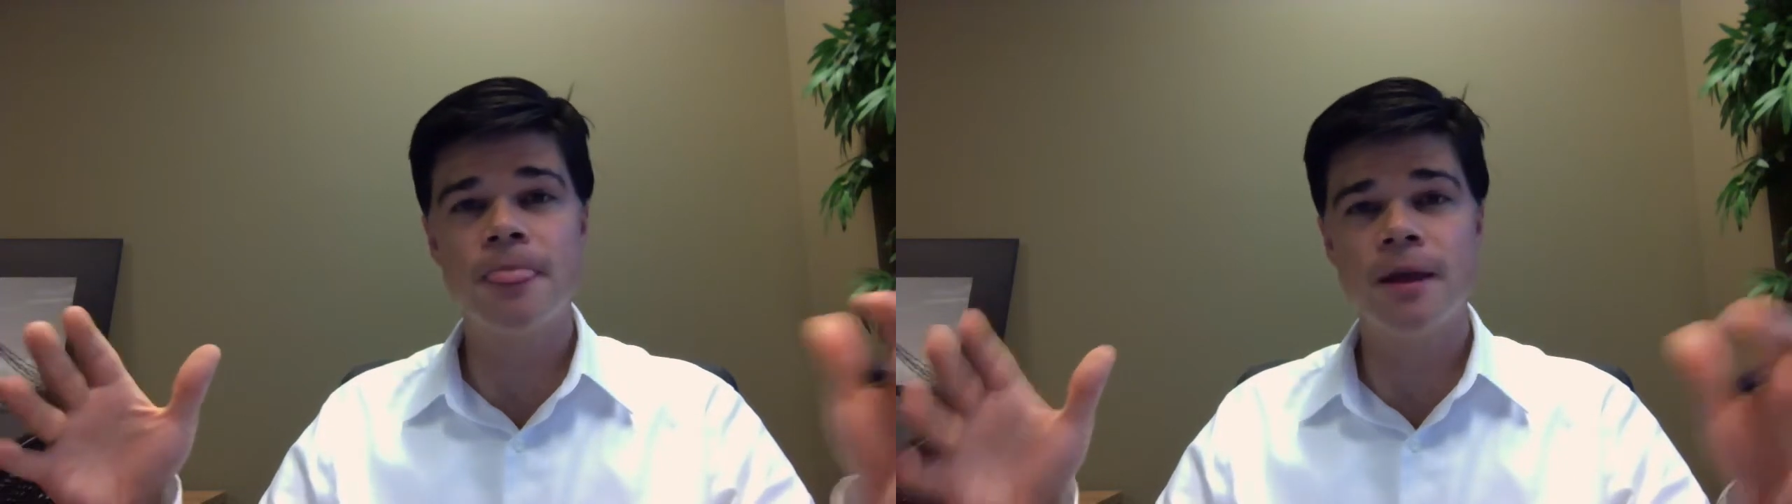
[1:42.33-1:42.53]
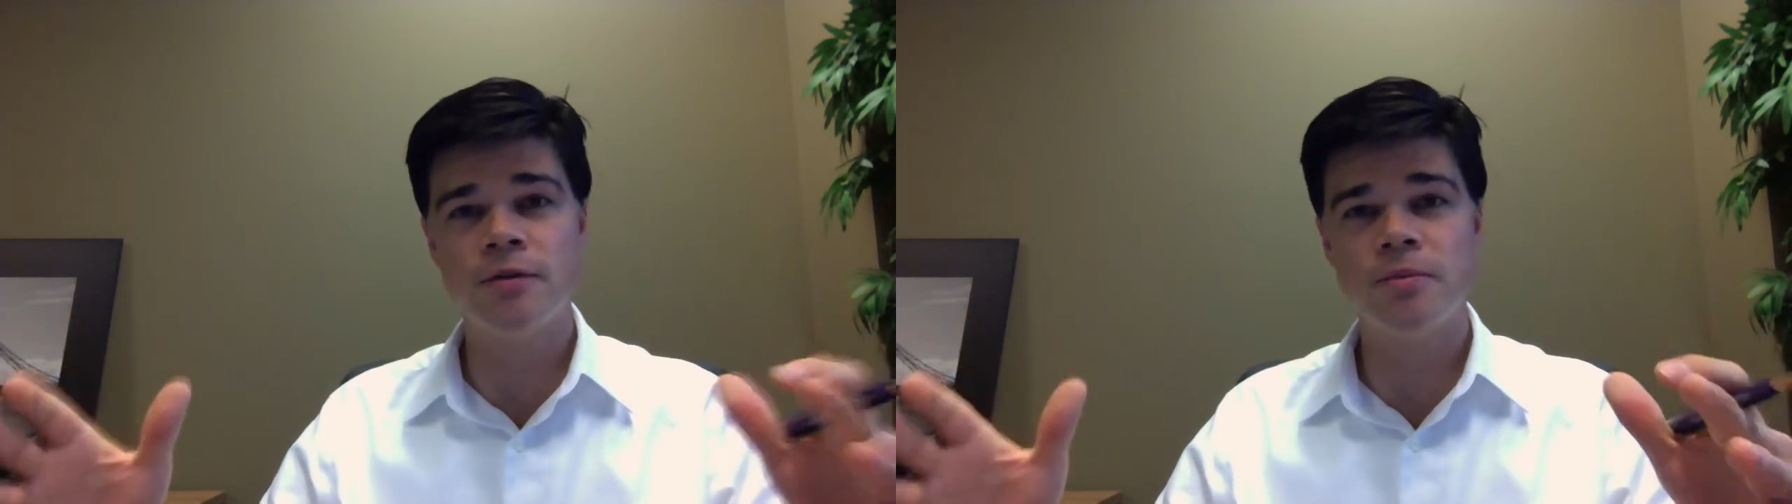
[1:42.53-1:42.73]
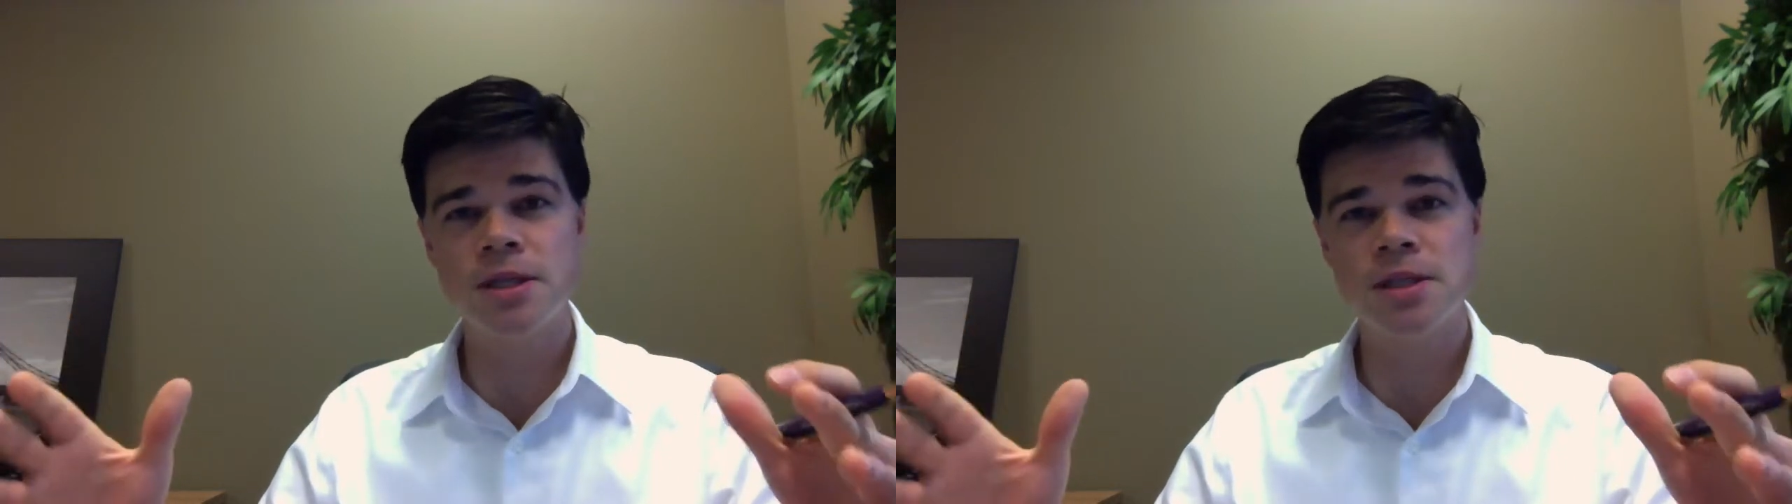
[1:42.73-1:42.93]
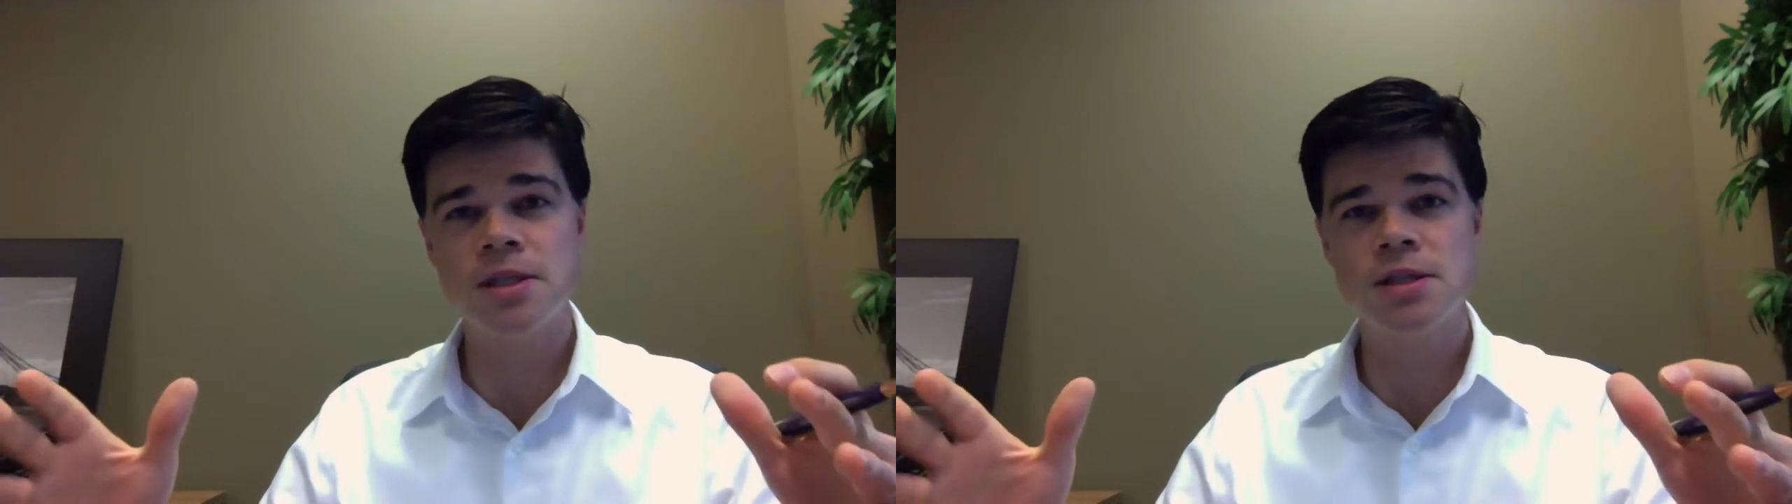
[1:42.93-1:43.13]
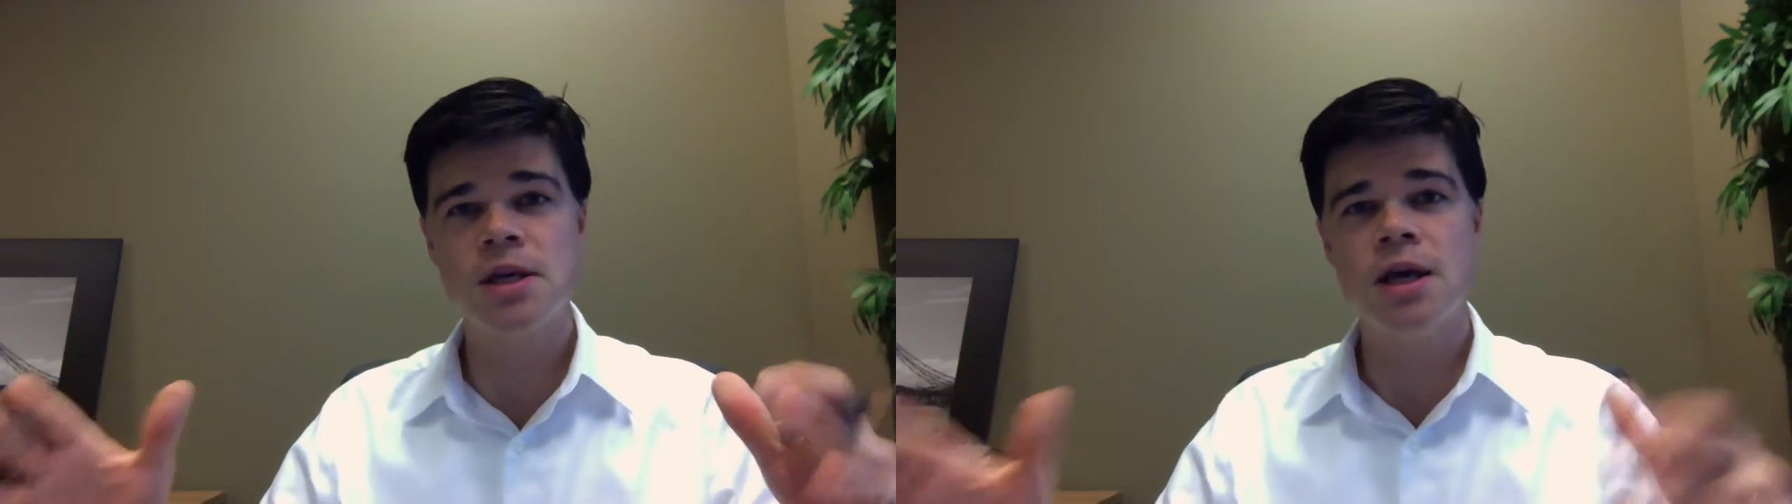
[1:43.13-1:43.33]
of a
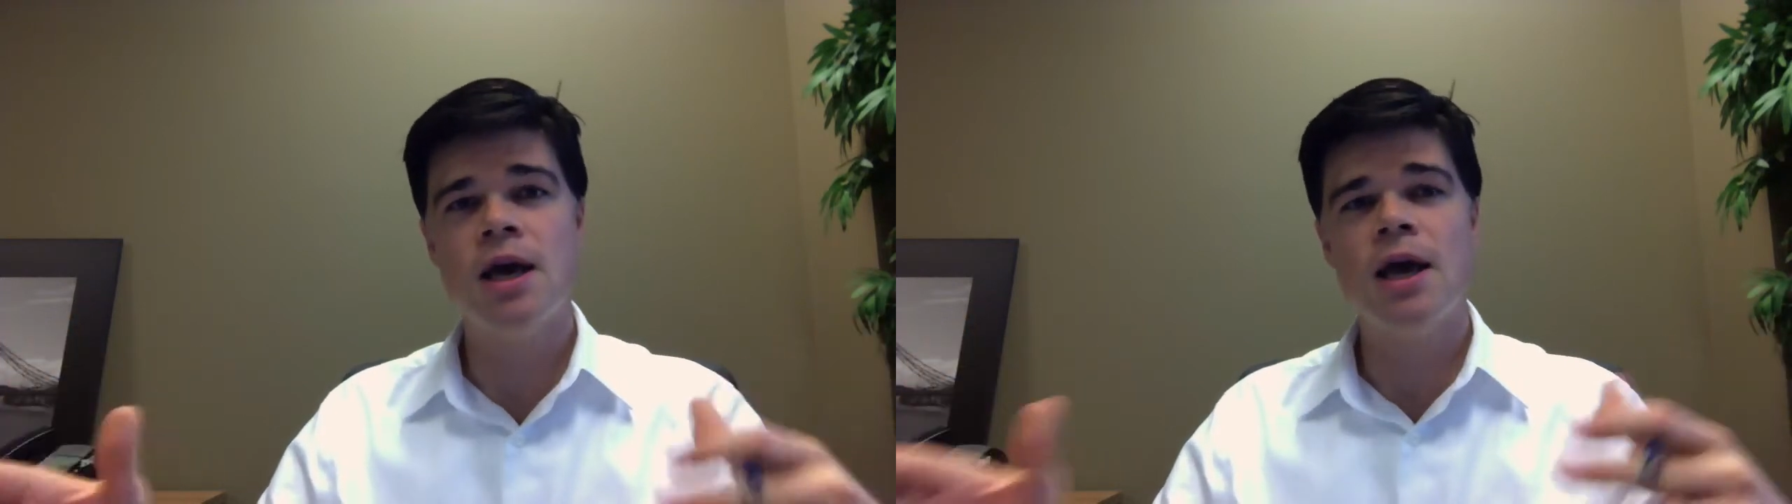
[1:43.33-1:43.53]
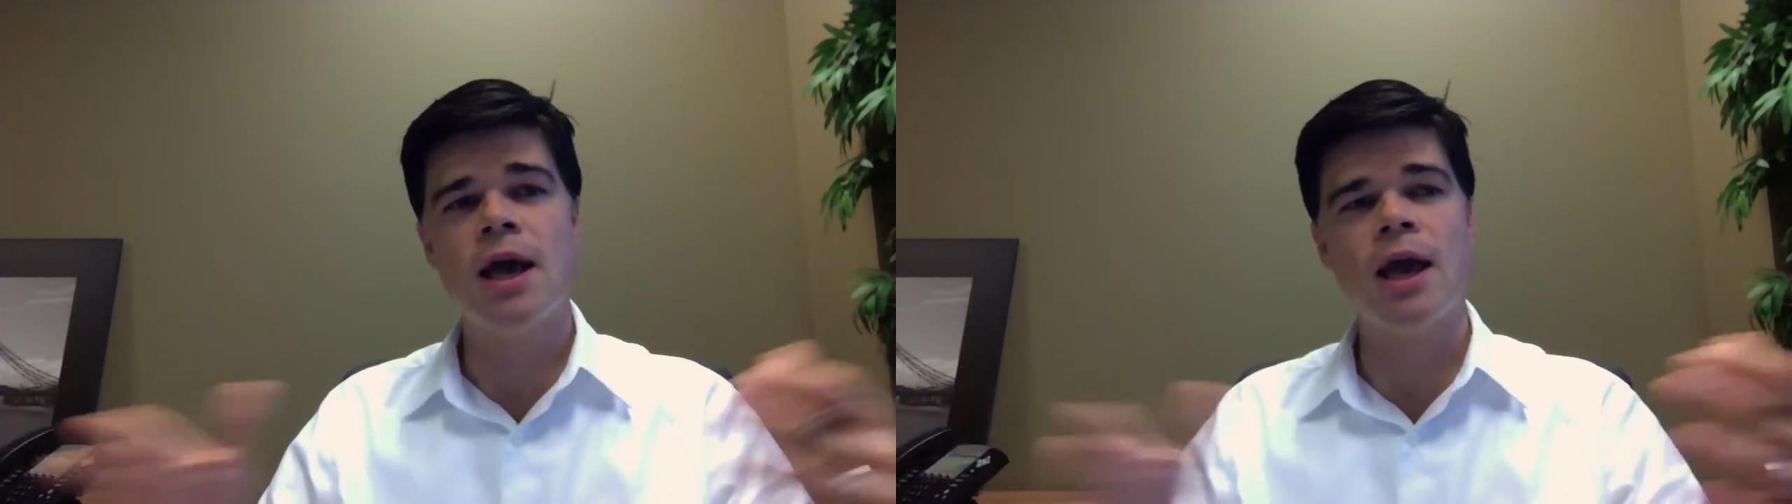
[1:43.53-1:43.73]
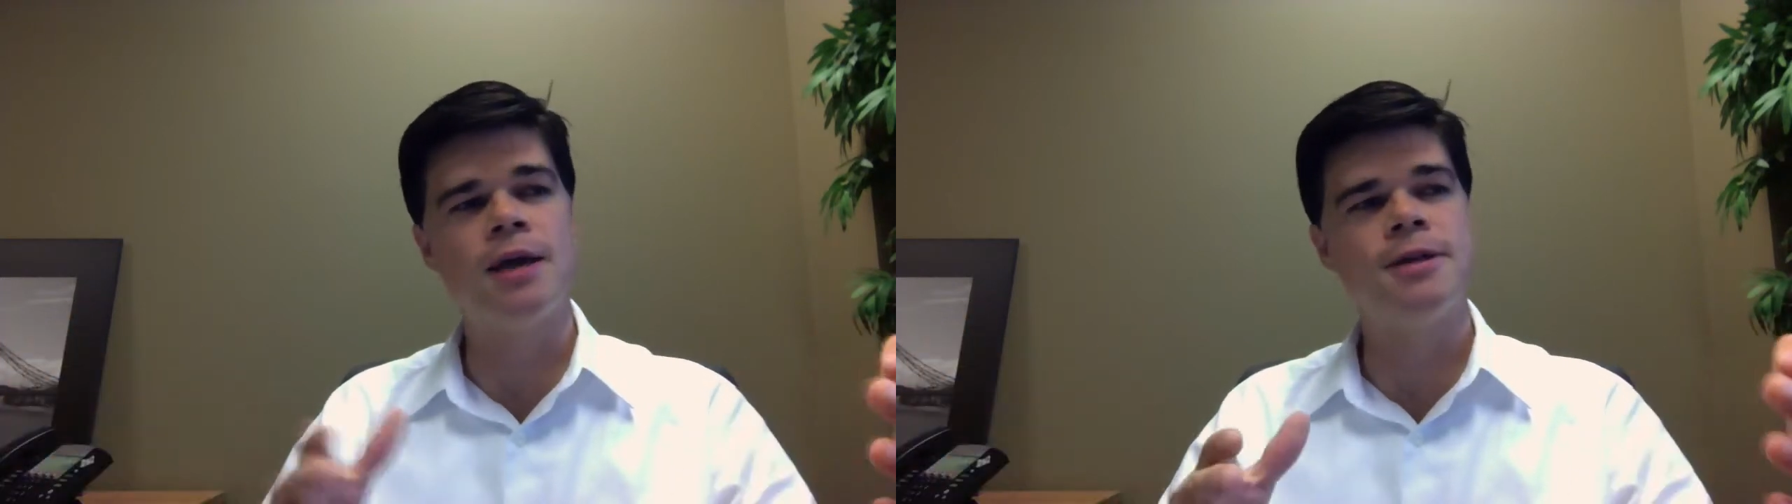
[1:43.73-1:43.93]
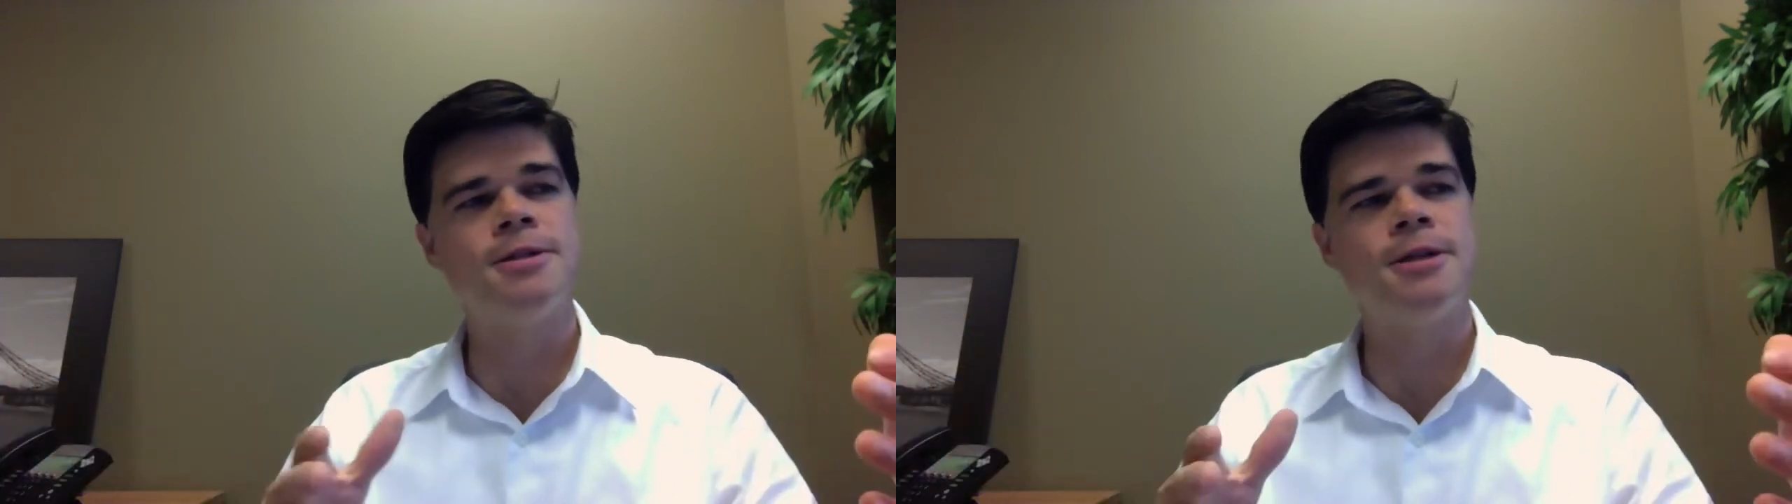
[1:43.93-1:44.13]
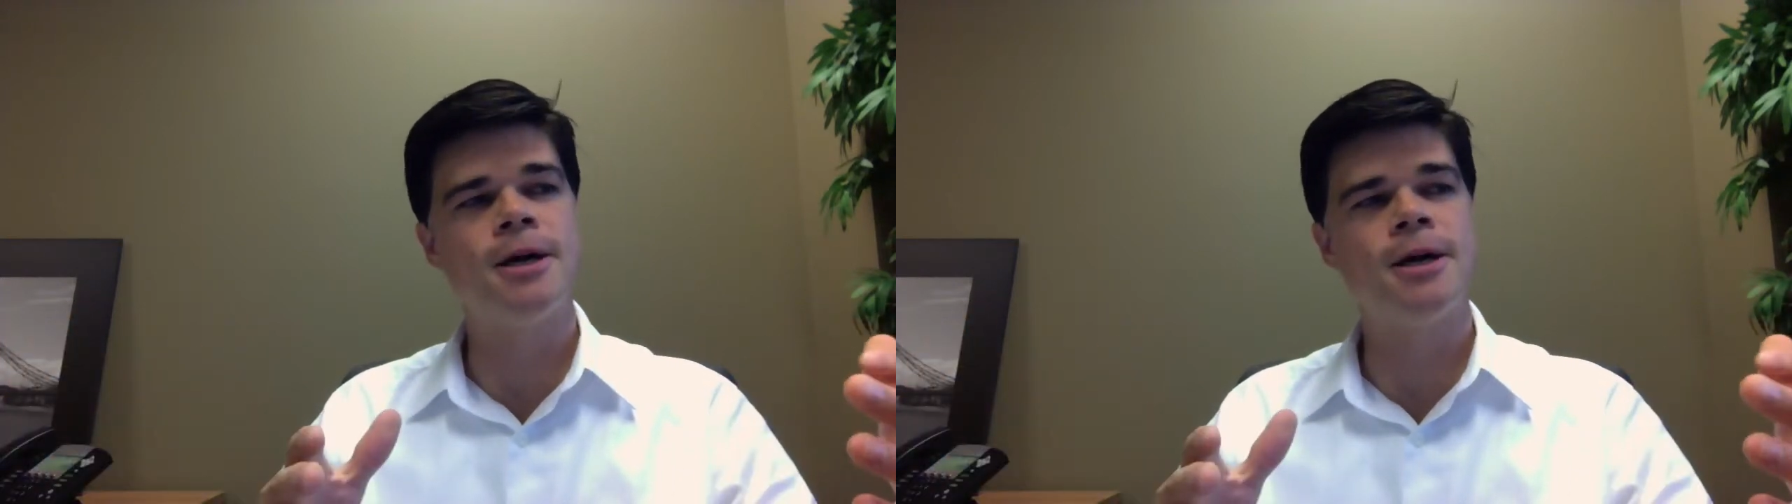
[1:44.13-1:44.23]
business, and